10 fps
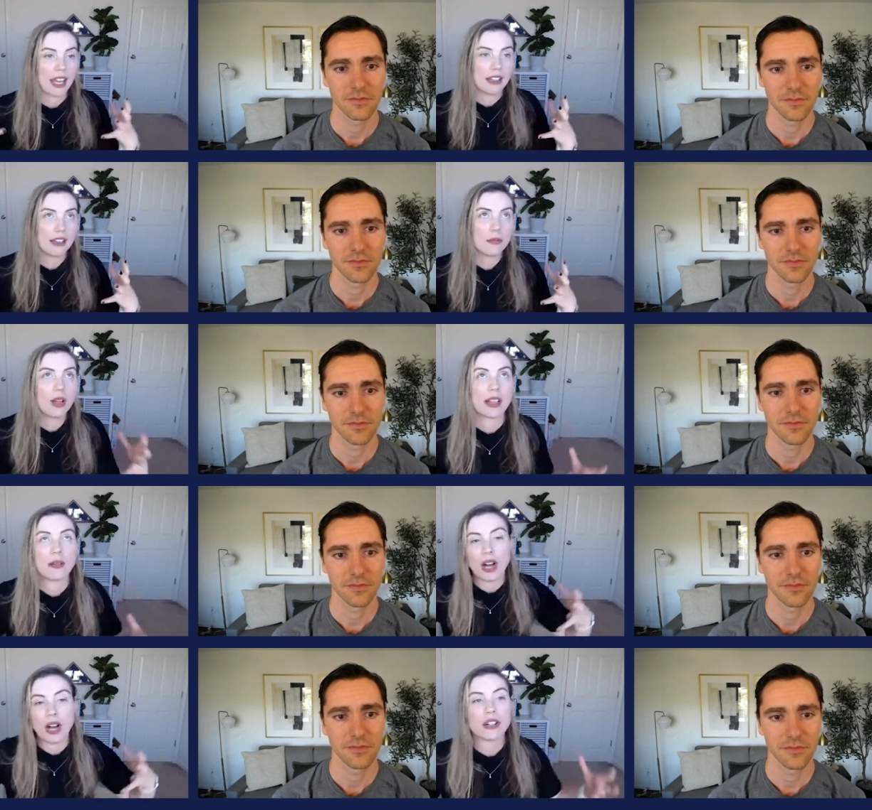Speaker 1: it,
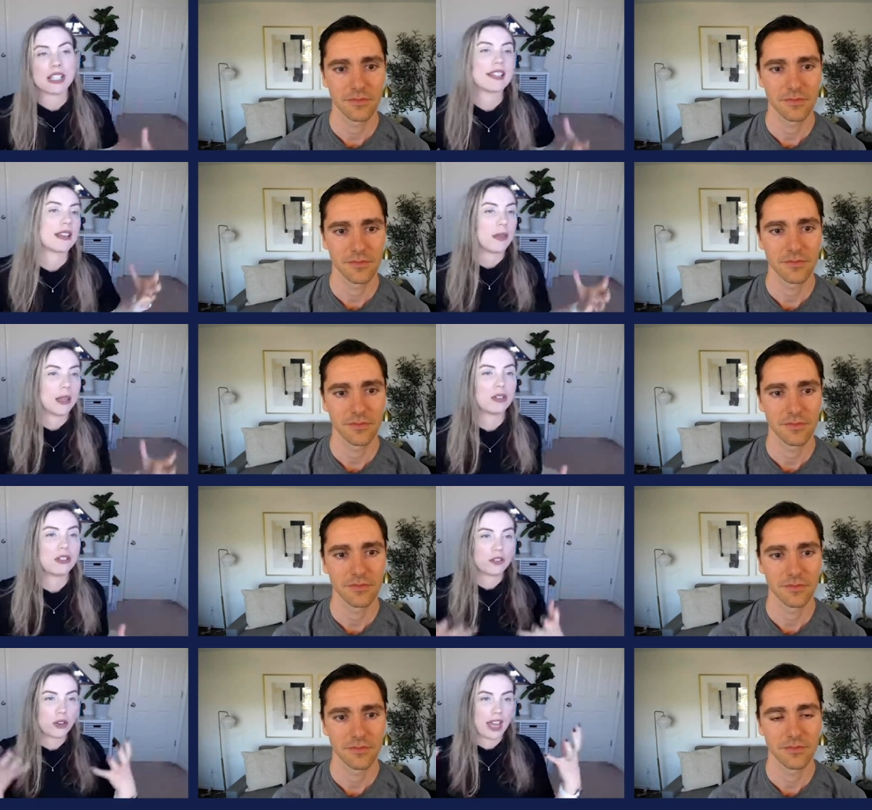like prioritizing
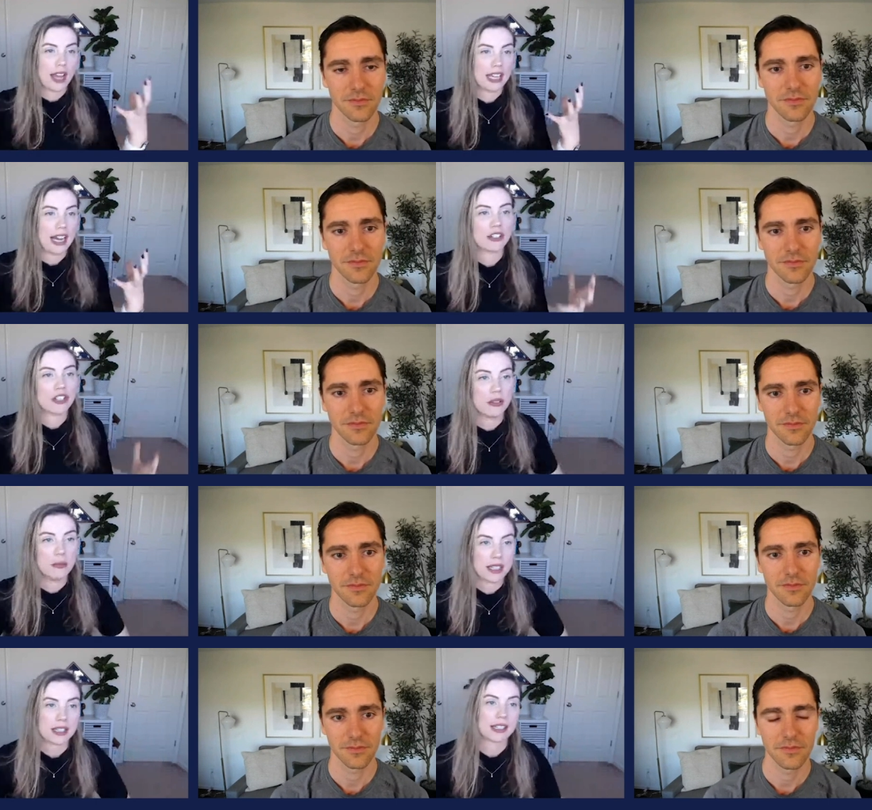people for that
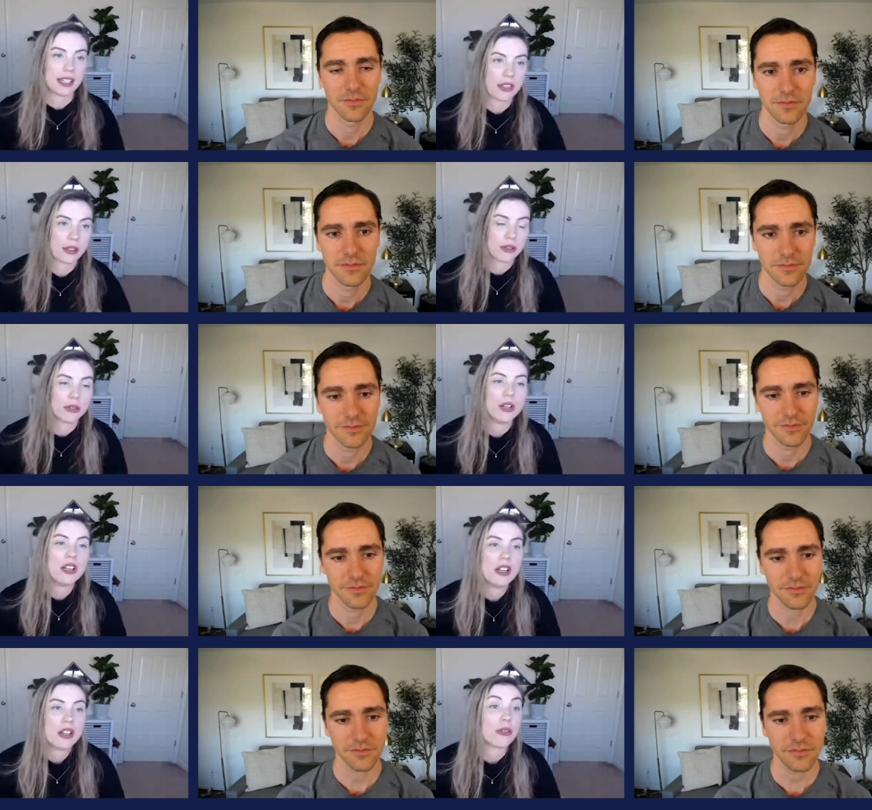connection, basically, through
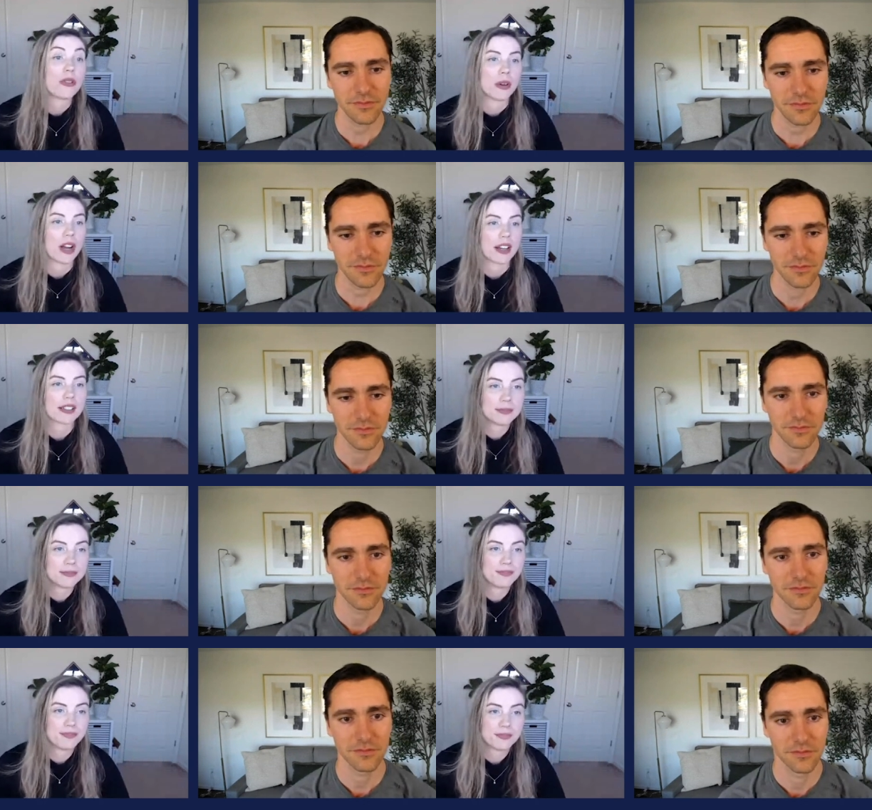through the product.
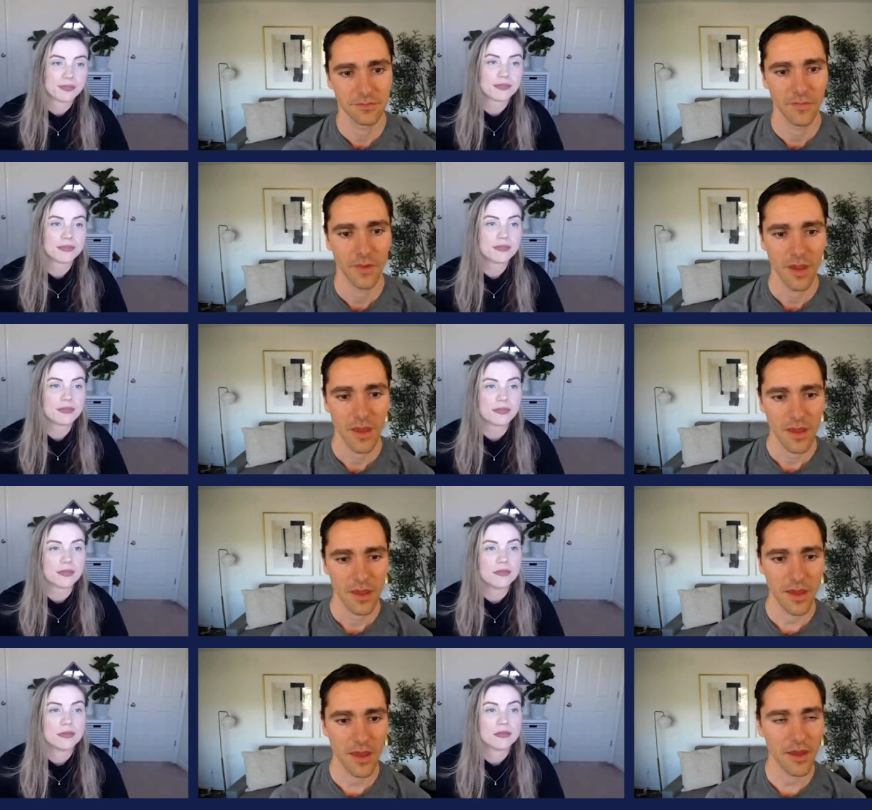
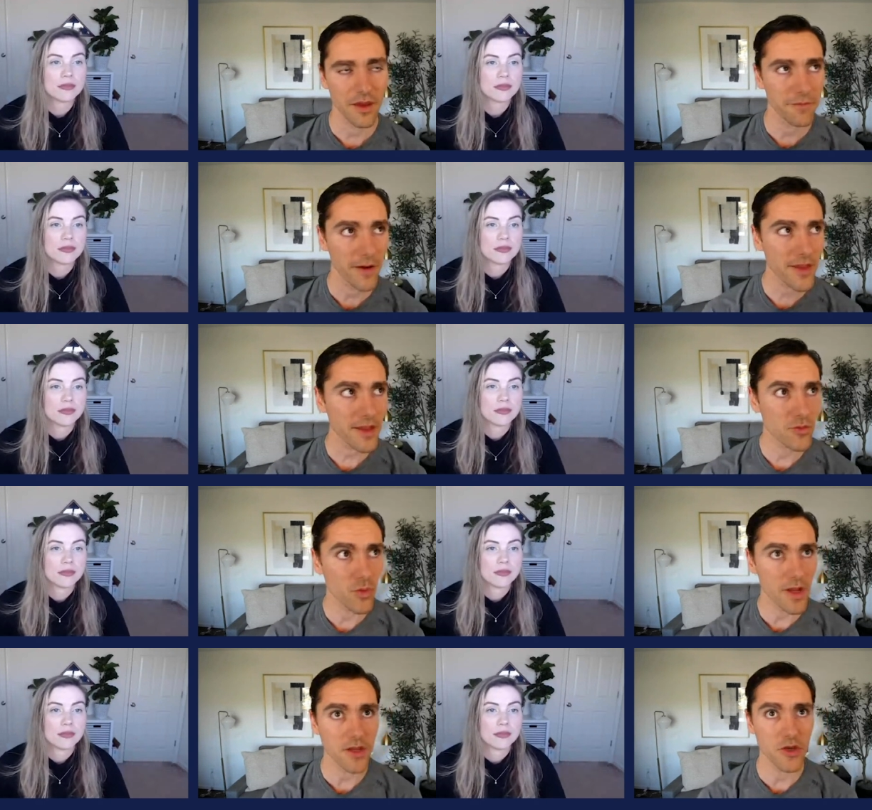
Speaker 2: Yeah, I find that
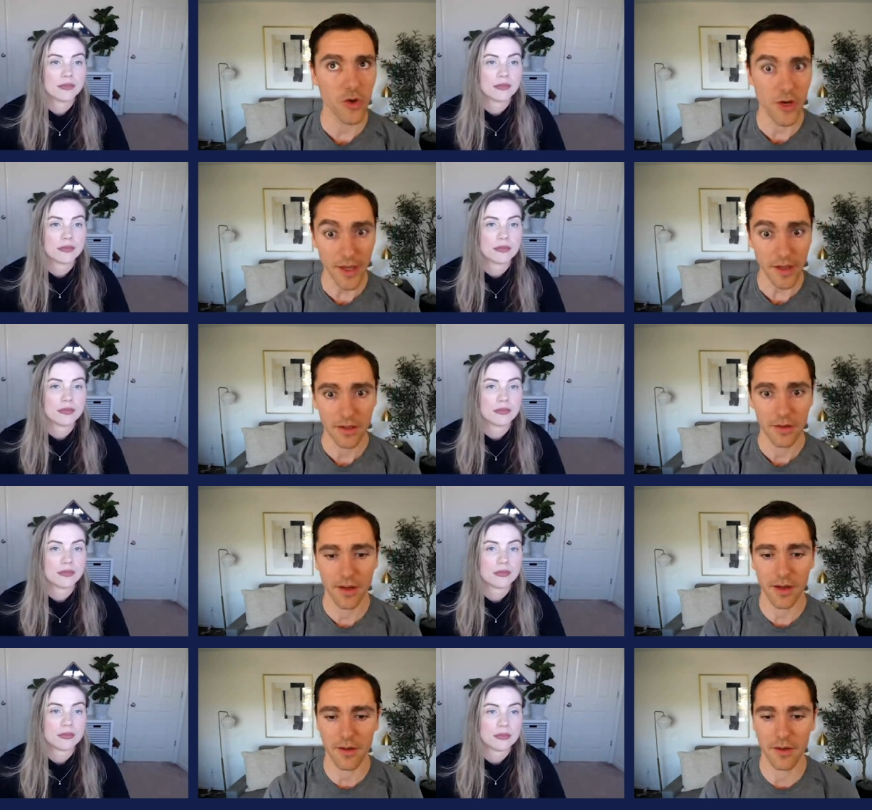really unique.
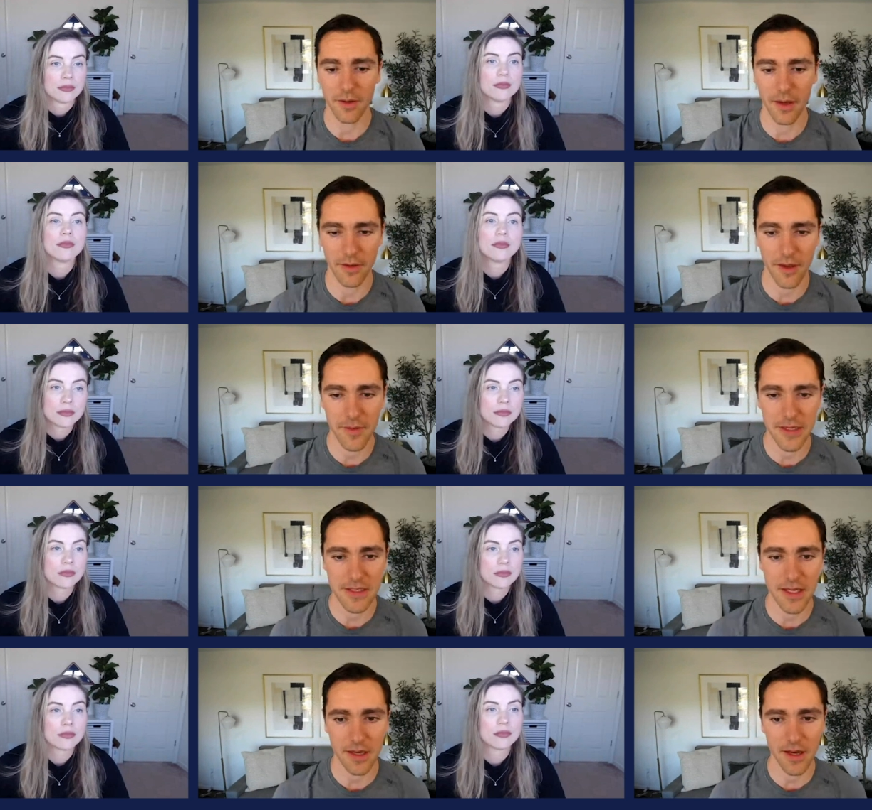Uh, I haven't
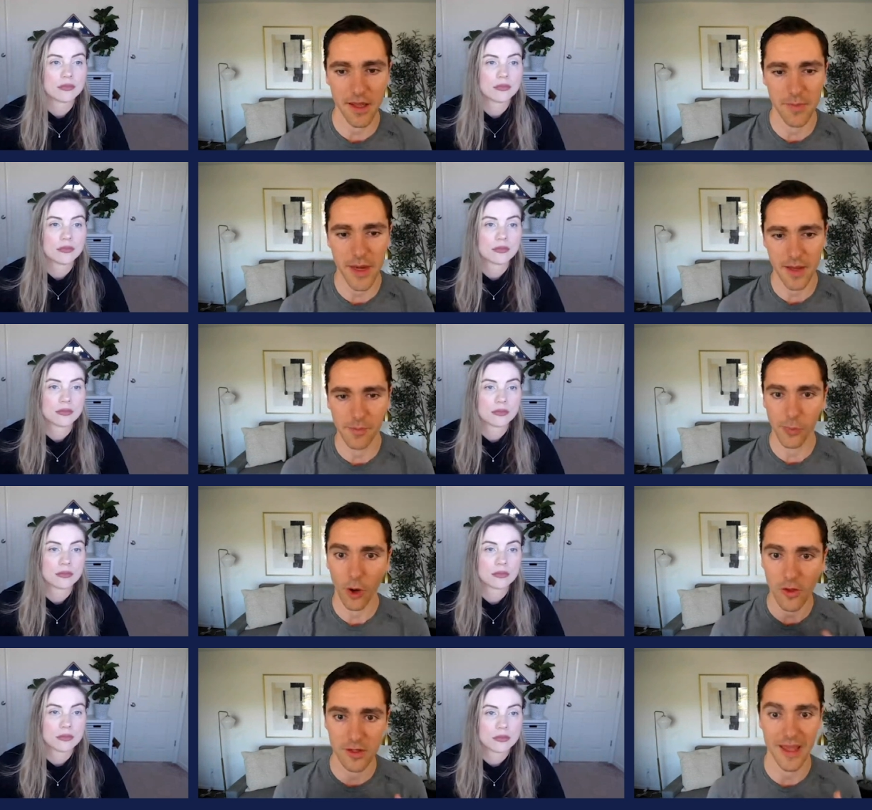seen that many
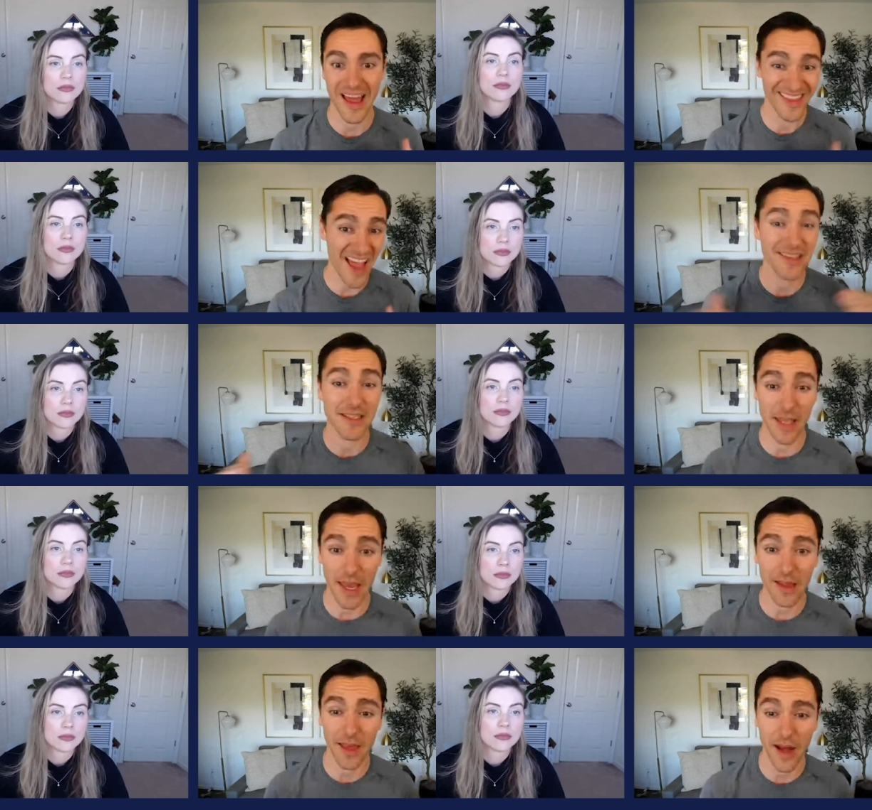products at that
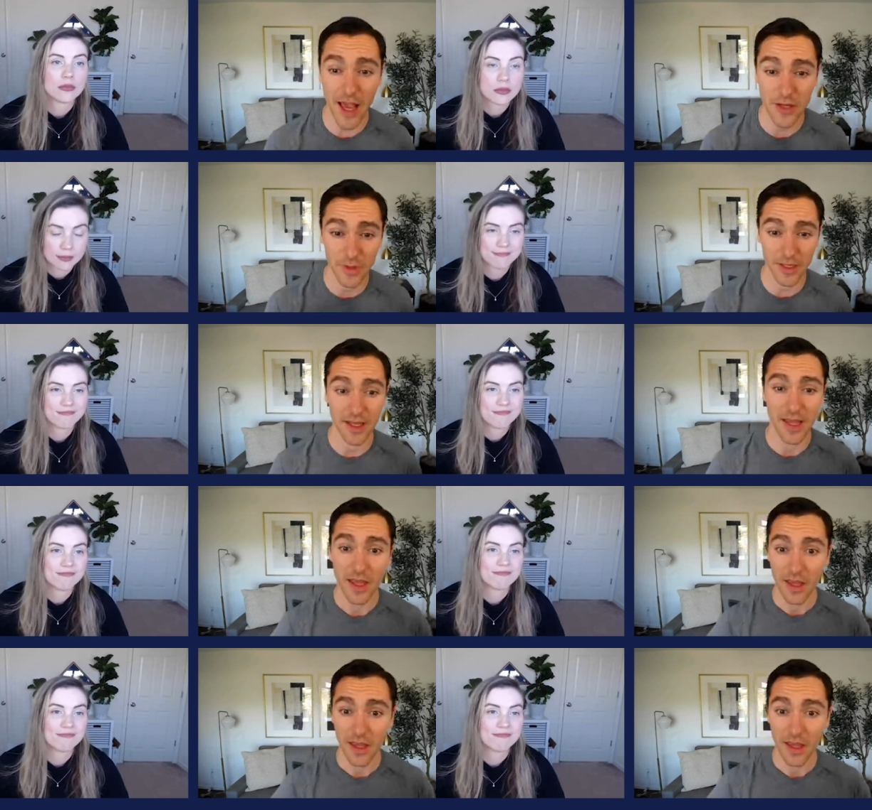scale that actually